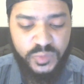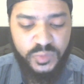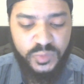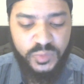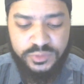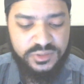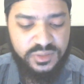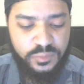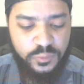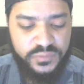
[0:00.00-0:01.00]
new to
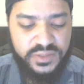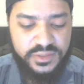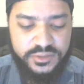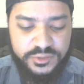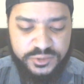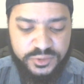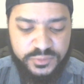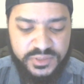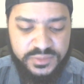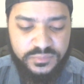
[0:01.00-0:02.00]
the movie
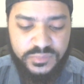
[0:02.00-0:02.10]
industry.